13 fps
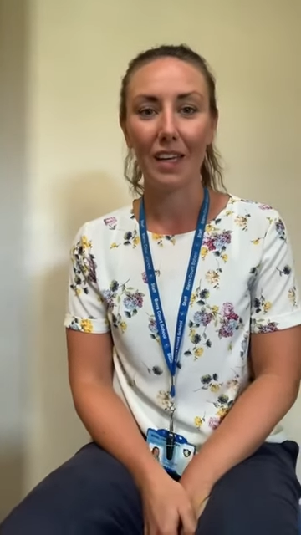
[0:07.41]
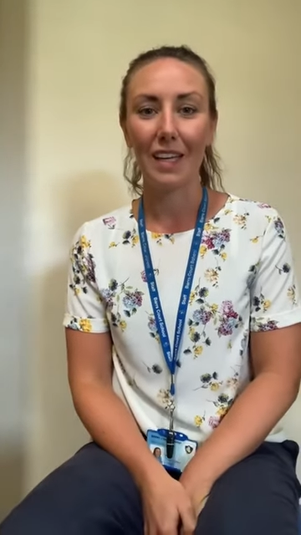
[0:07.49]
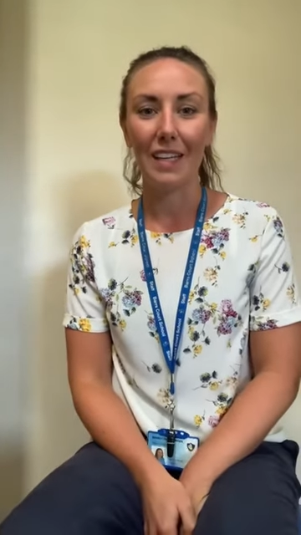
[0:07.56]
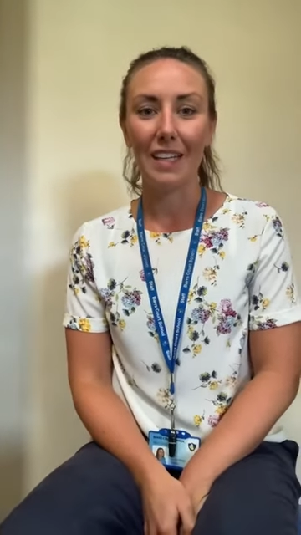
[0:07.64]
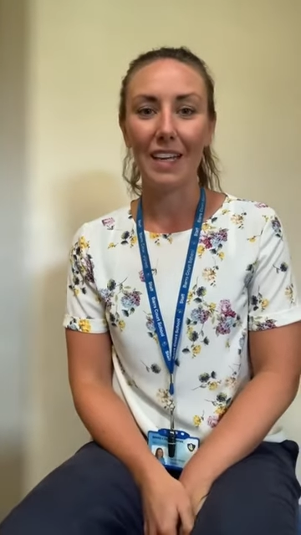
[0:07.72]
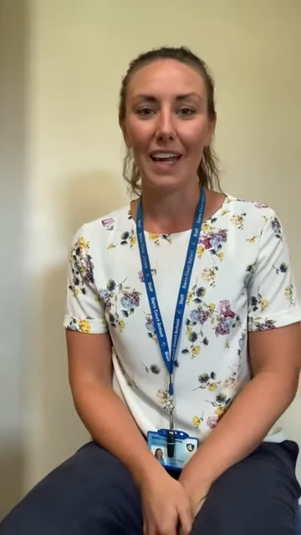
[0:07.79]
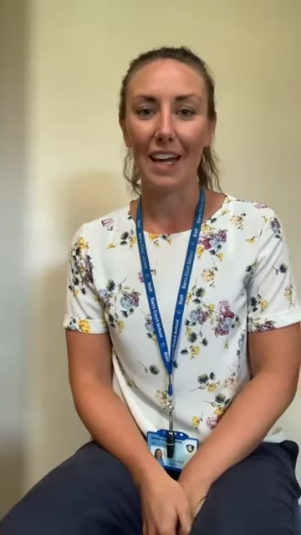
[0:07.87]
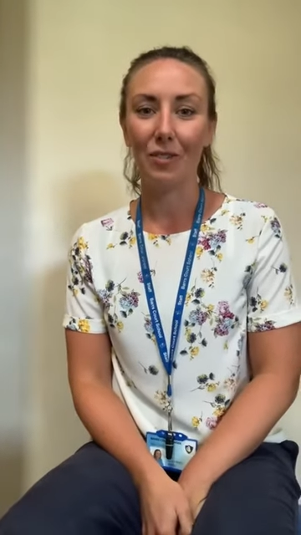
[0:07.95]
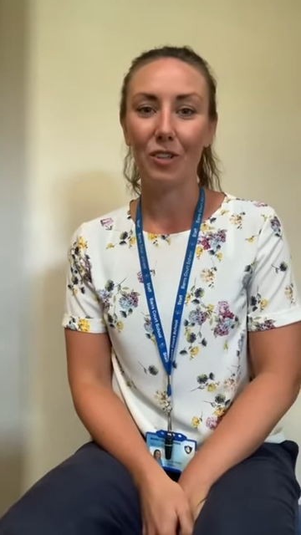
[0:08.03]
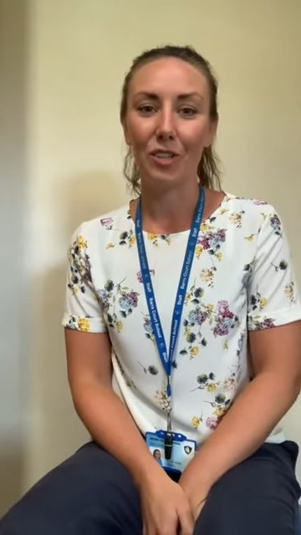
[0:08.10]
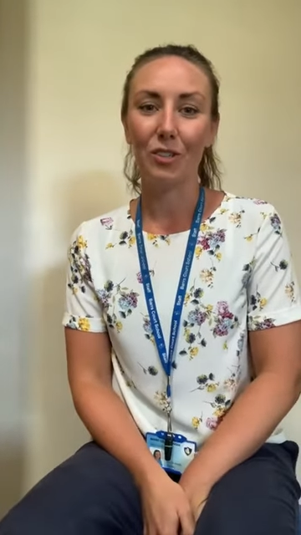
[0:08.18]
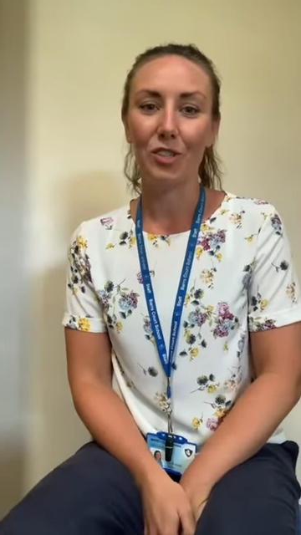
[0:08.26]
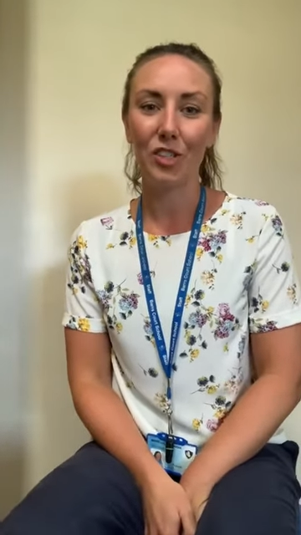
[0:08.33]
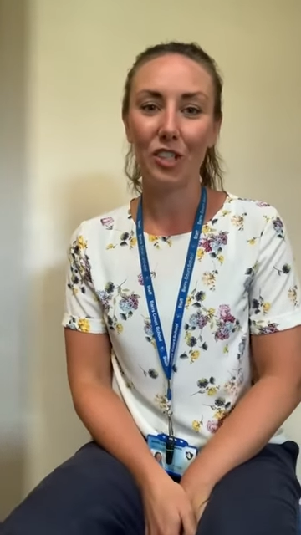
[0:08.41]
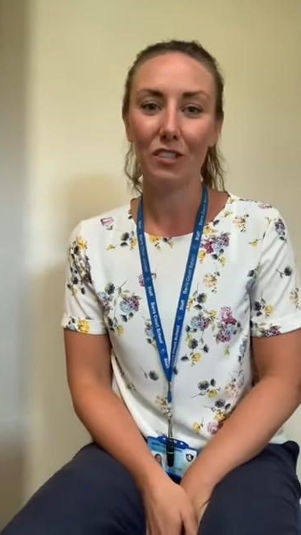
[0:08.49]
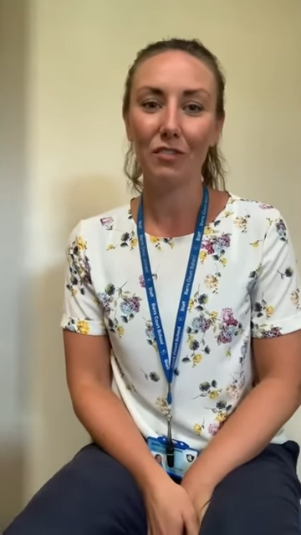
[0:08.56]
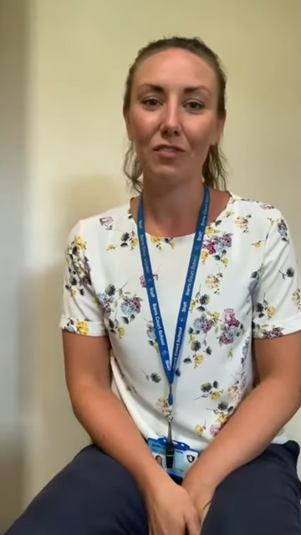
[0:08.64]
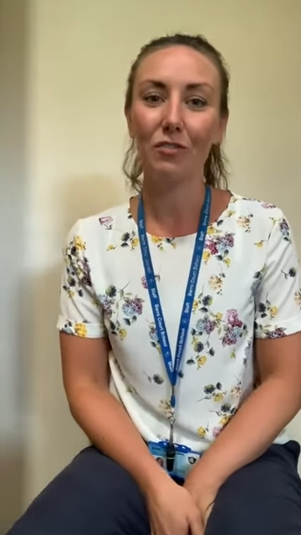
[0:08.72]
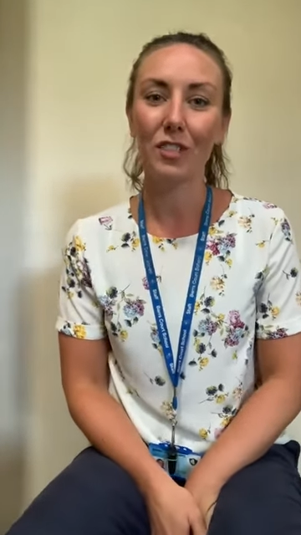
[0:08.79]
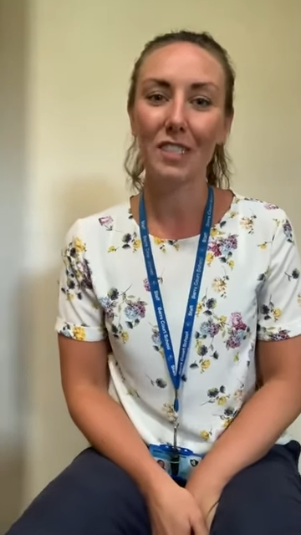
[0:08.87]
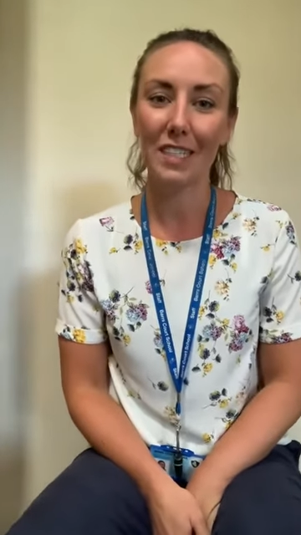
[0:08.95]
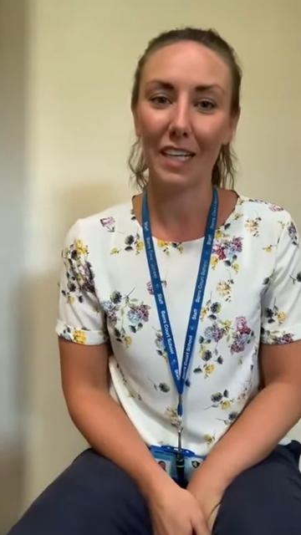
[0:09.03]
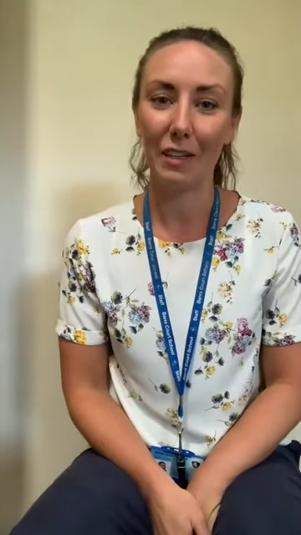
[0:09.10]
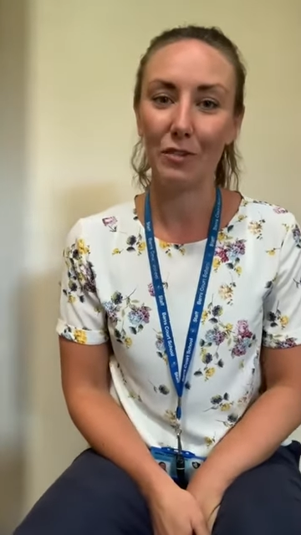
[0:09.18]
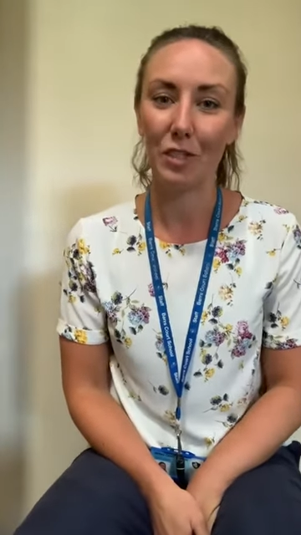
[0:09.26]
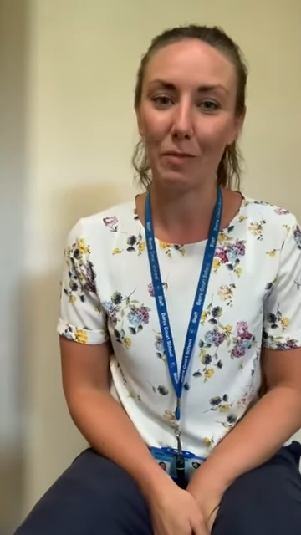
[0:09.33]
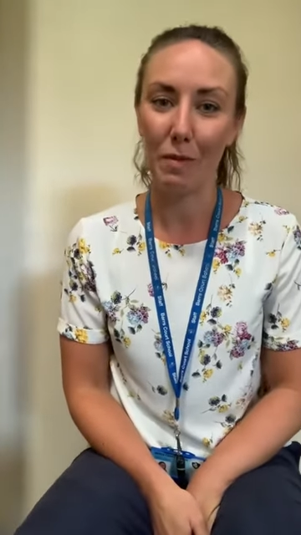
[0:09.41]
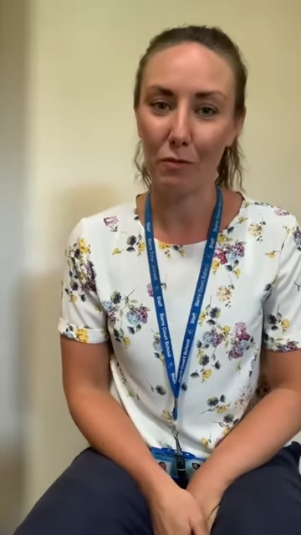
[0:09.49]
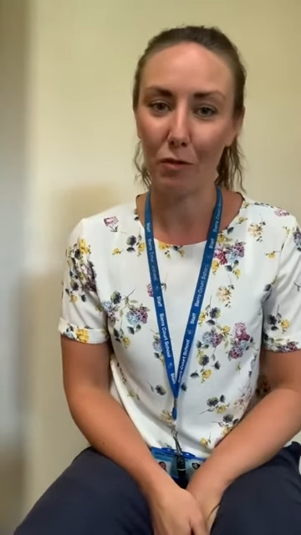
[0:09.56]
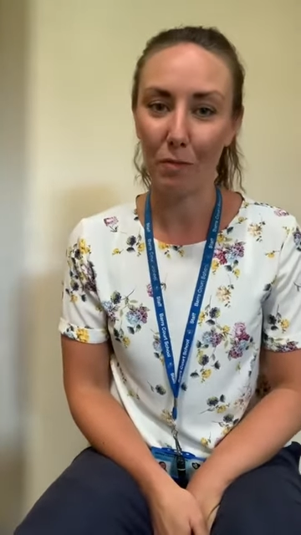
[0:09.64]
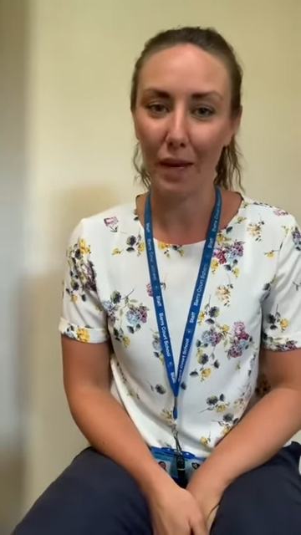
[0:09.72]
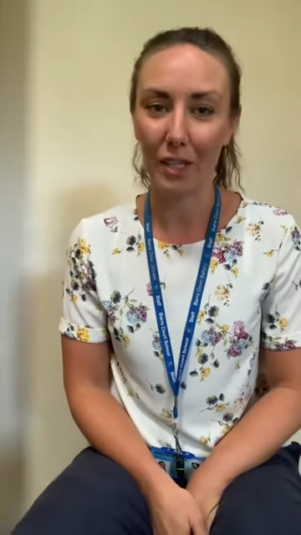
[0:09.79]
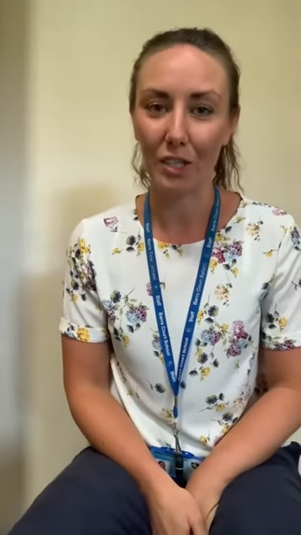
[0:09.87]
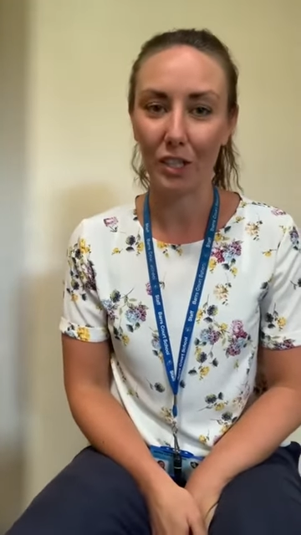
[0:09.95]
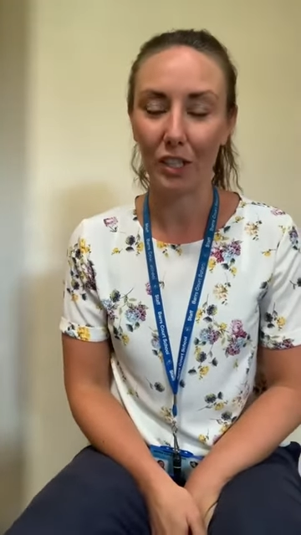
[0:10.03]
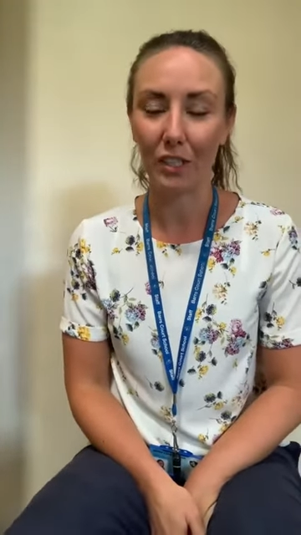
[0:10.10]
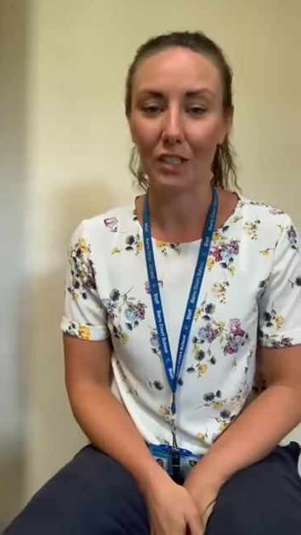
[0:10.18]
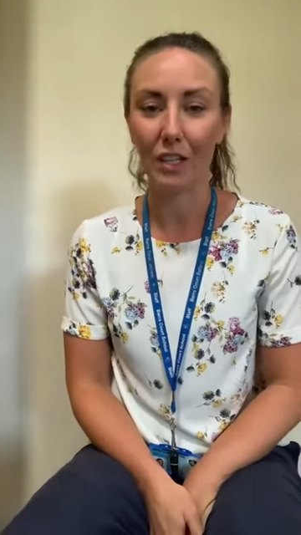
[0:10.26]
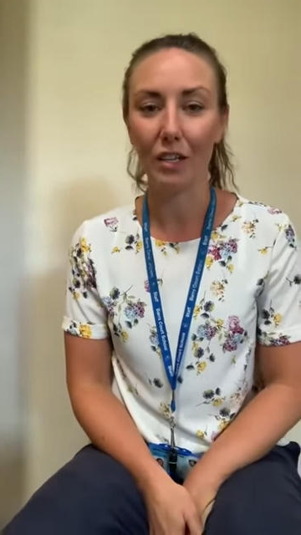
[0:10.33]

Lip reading: Now, you should have received some information,